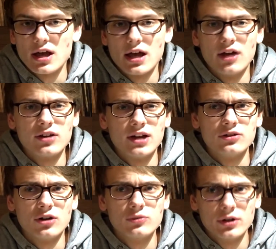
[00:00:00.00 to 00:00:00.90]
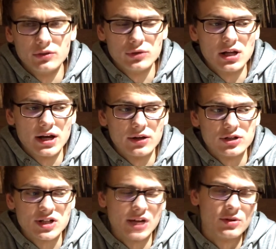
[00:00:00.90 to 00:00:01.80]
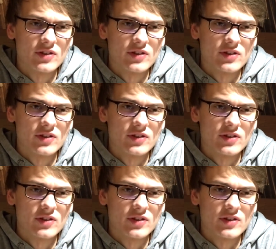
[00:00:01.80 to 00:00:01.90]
and I don't want to rely on Shaymin.